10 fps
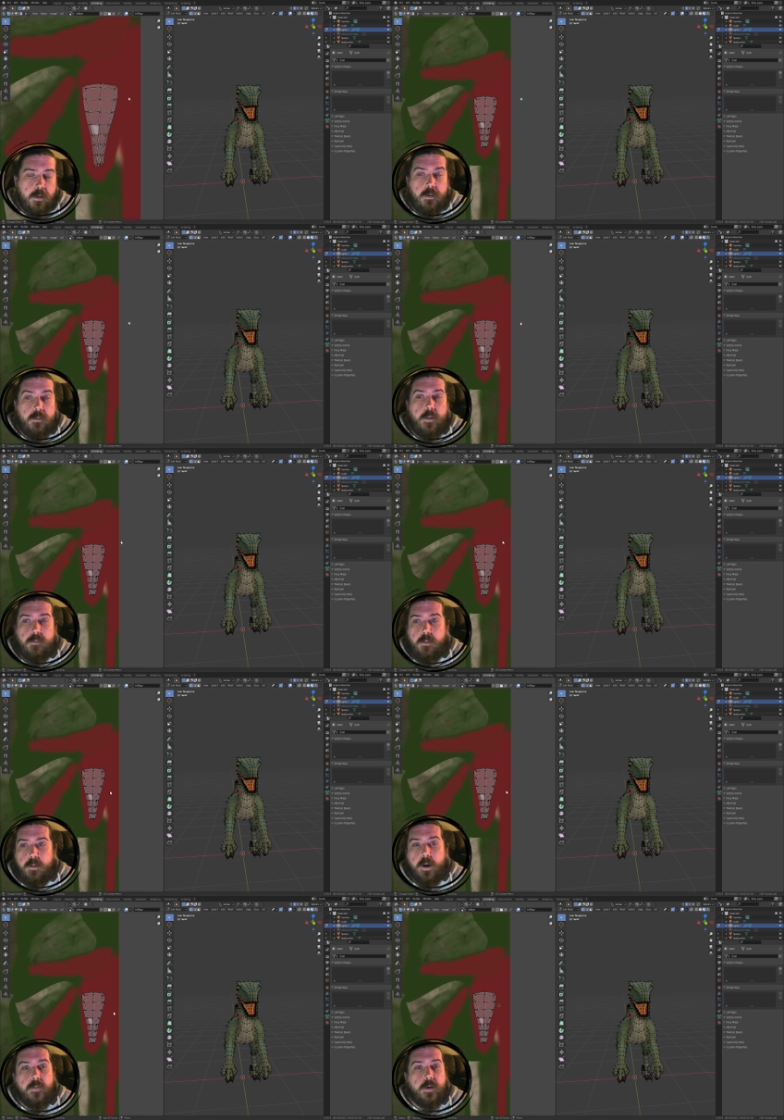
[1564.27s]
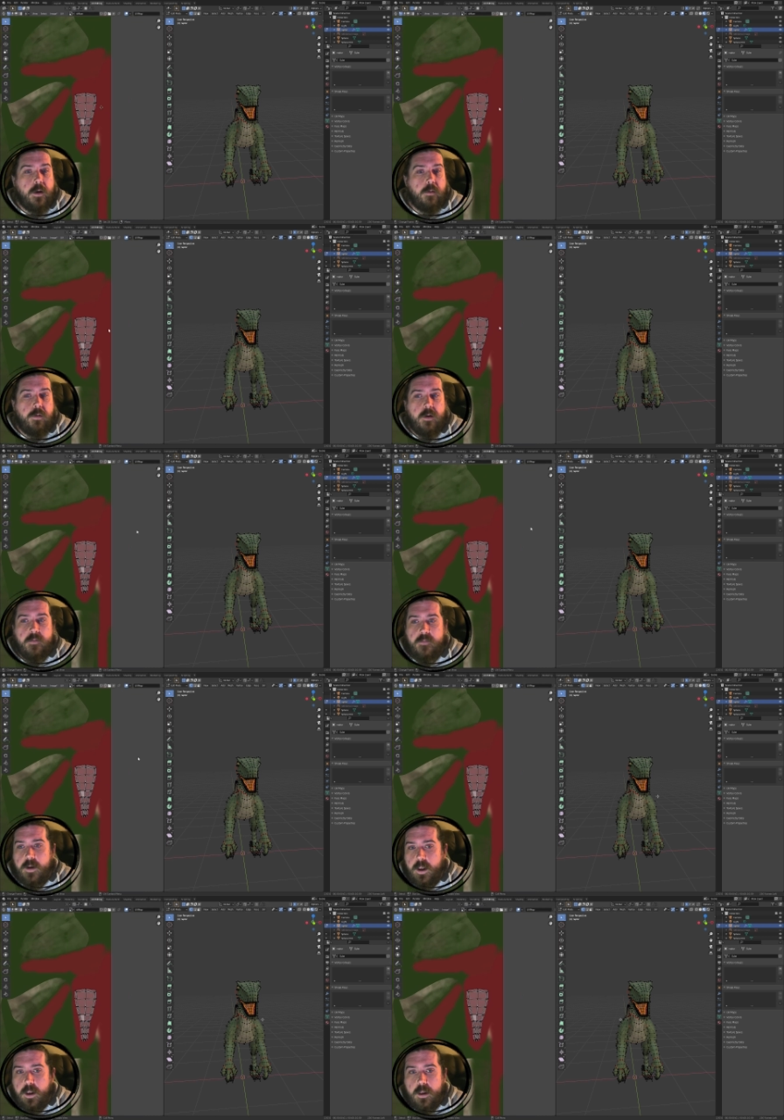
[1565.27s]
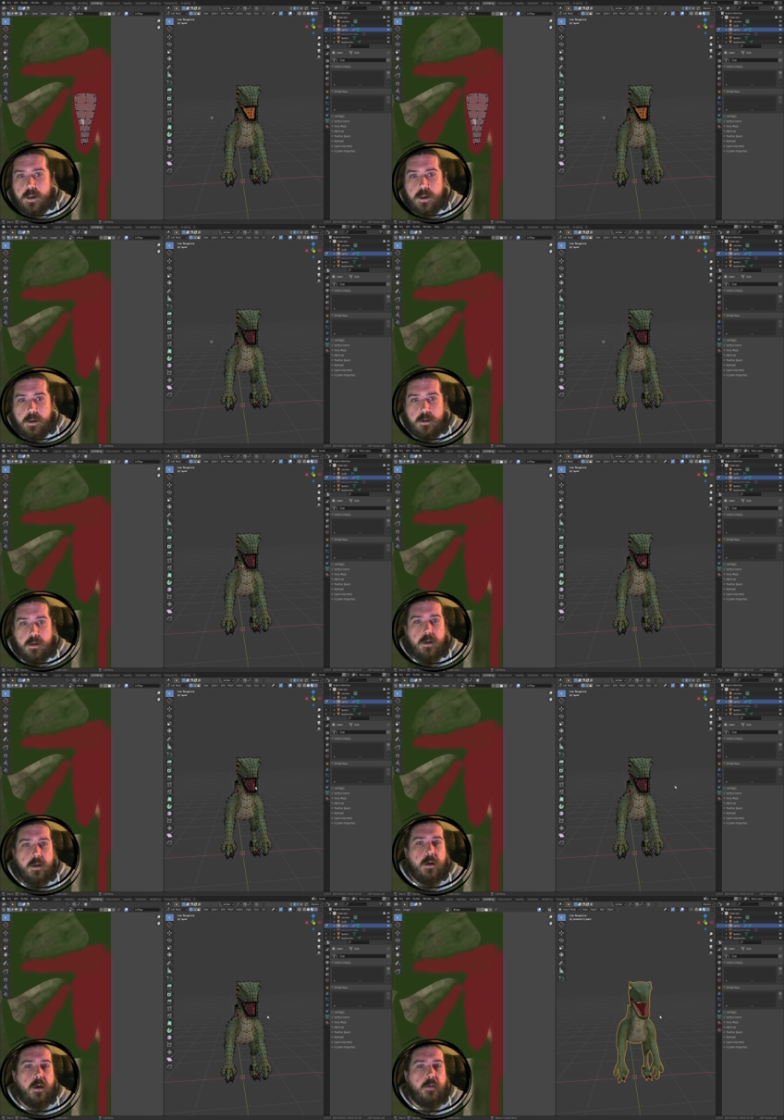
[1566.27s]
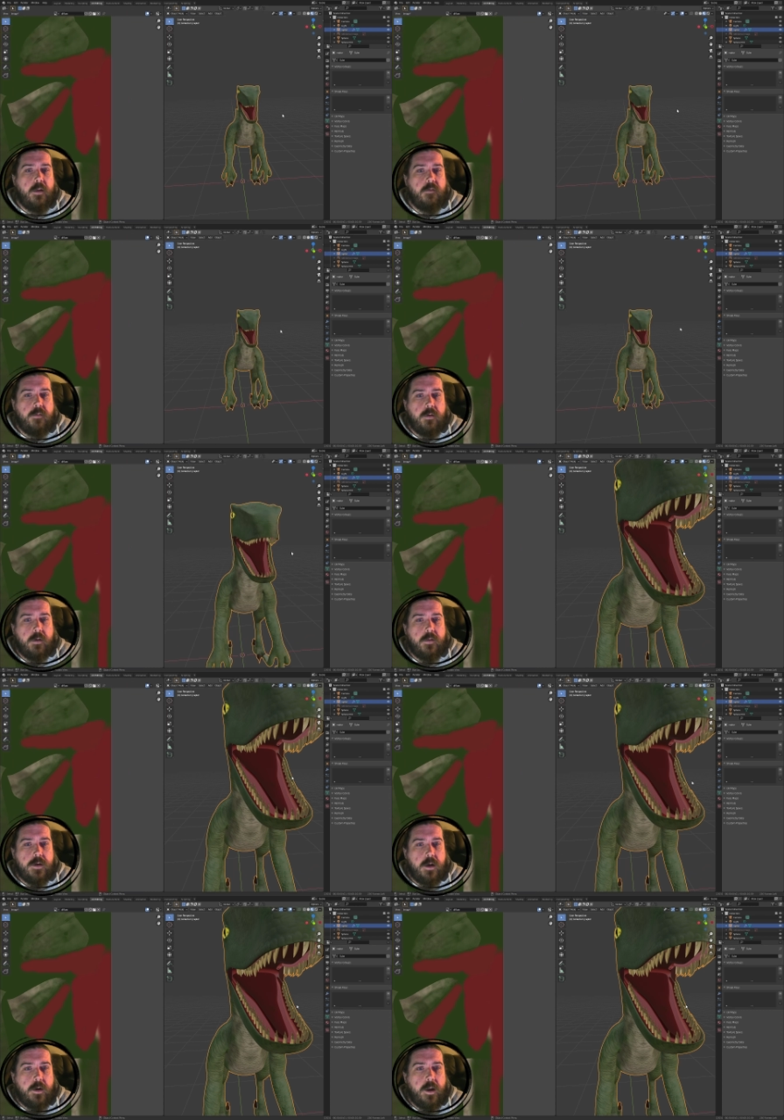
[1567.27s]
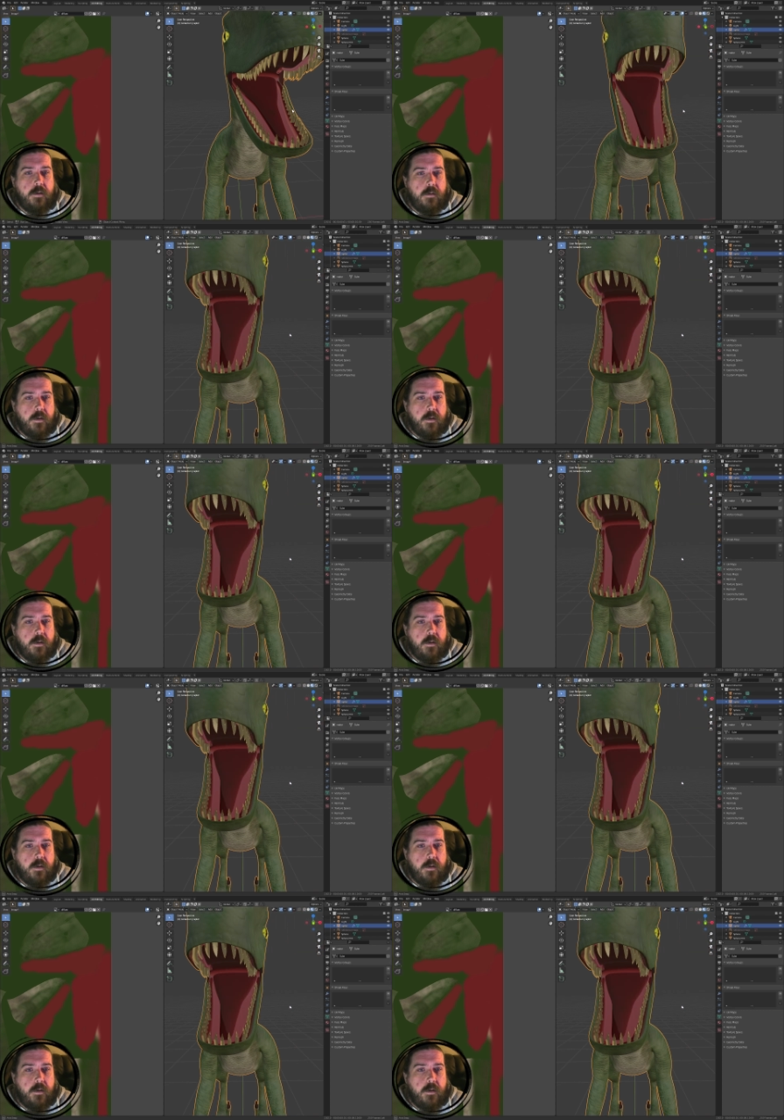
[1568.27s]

That's where we had the tongue previously. And then if we look at the tongue now,